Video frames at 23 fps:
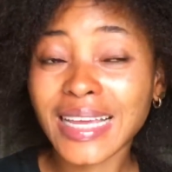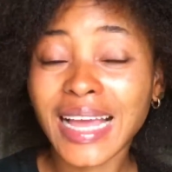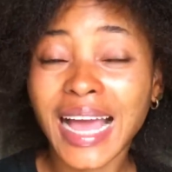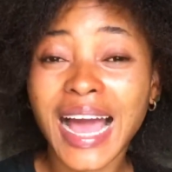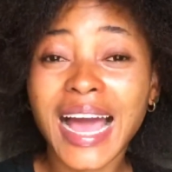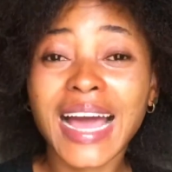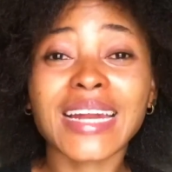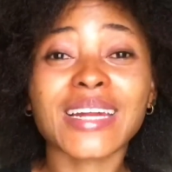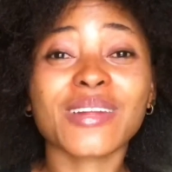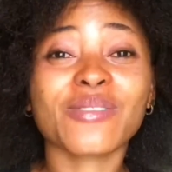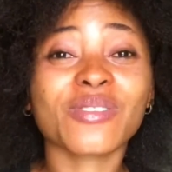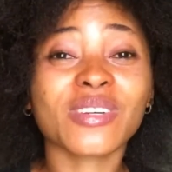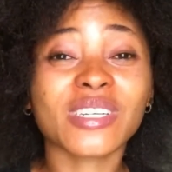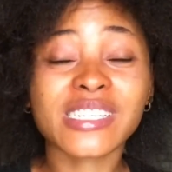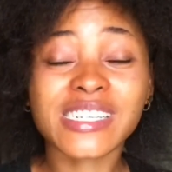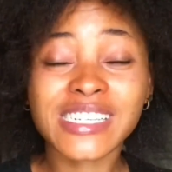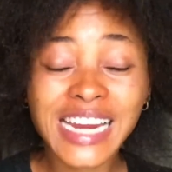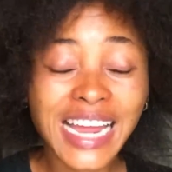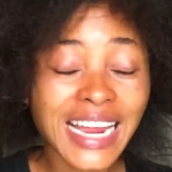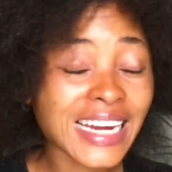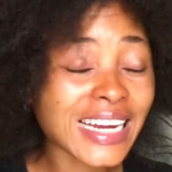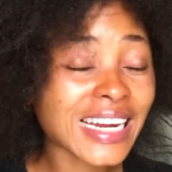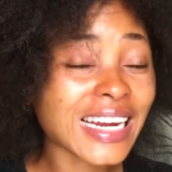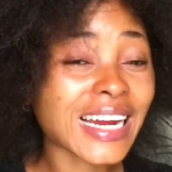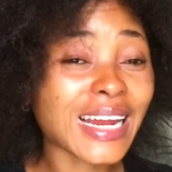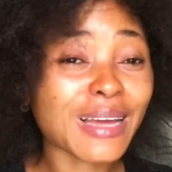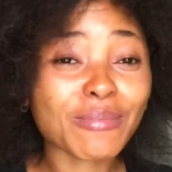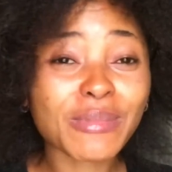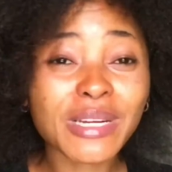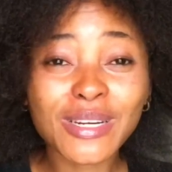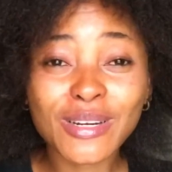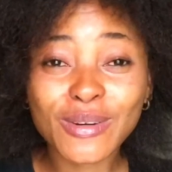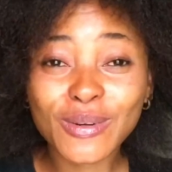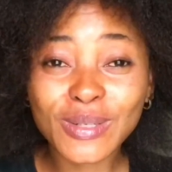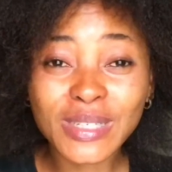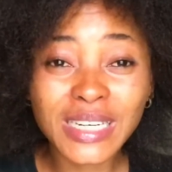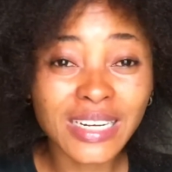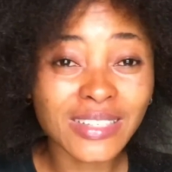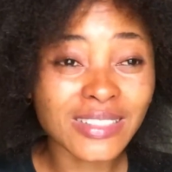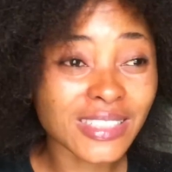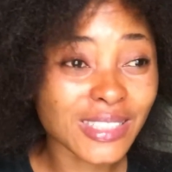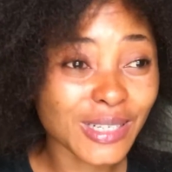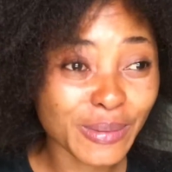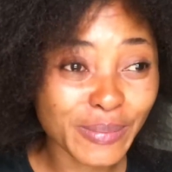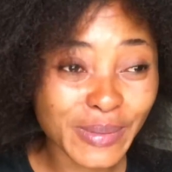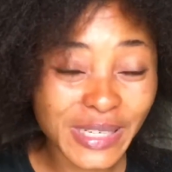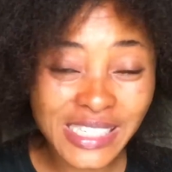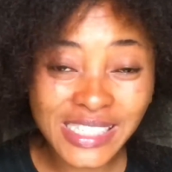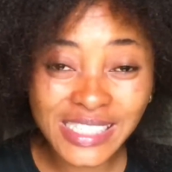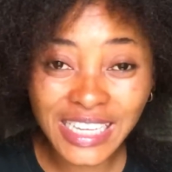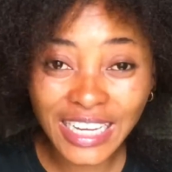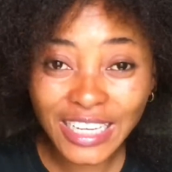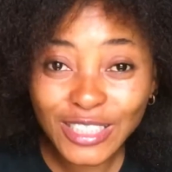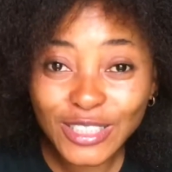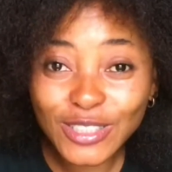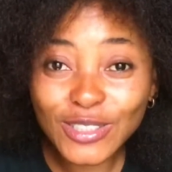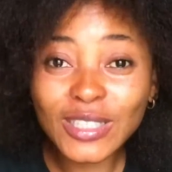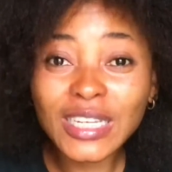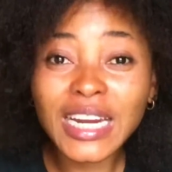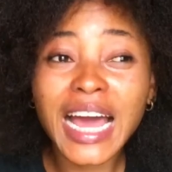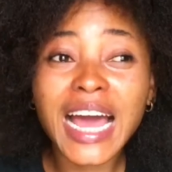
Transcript: And if you're trying it, let me know down in the comment section.